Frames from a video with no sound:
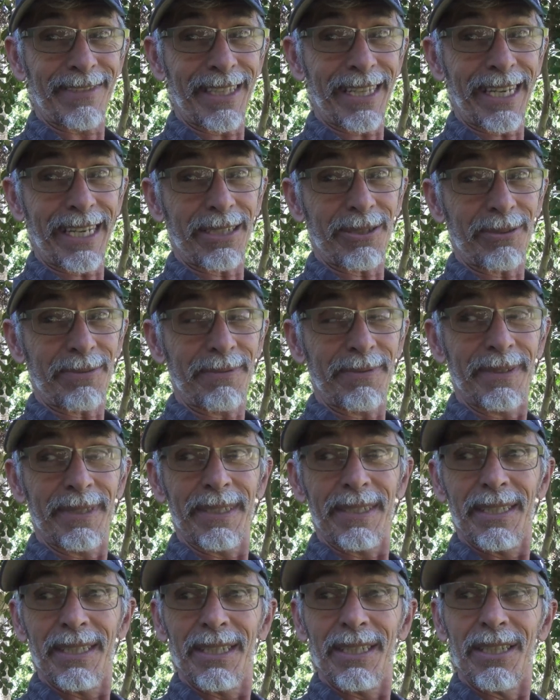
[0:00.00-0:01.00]
Now,
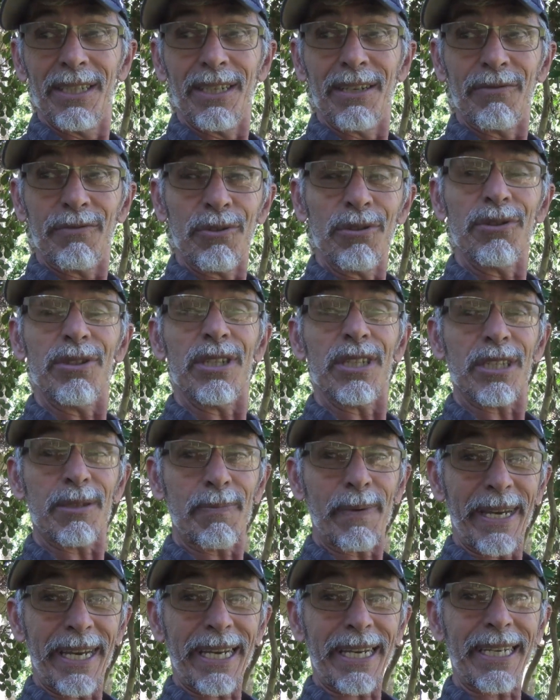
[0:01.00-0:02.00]
a few years
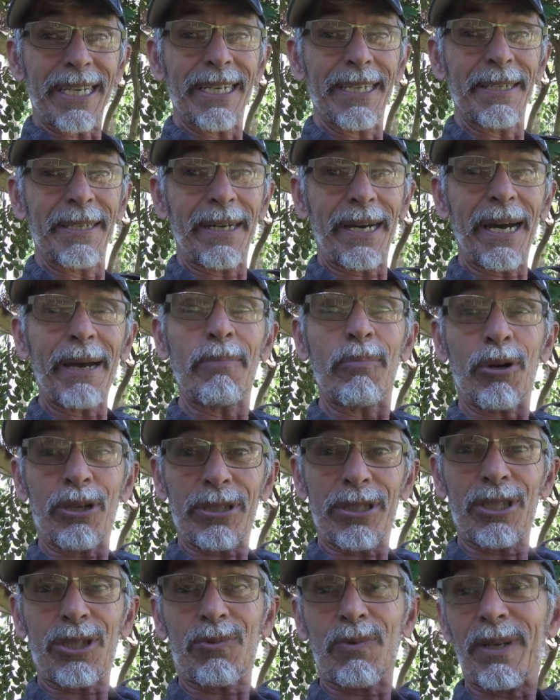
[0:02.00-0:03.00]
back, I
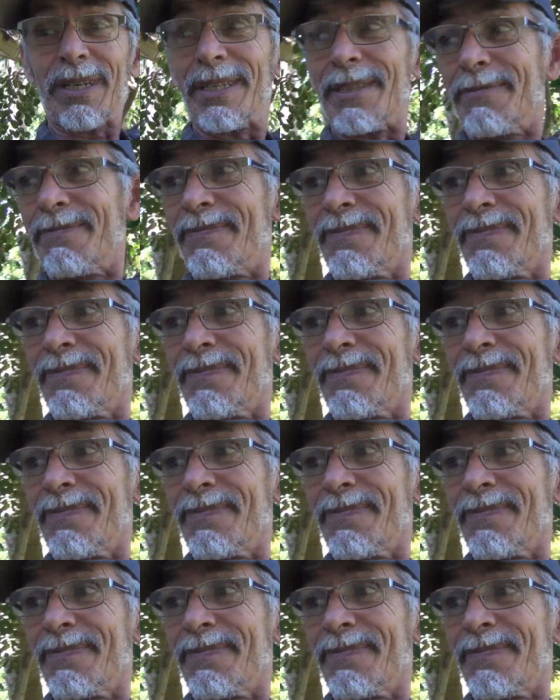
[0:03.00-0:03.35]
bought this one.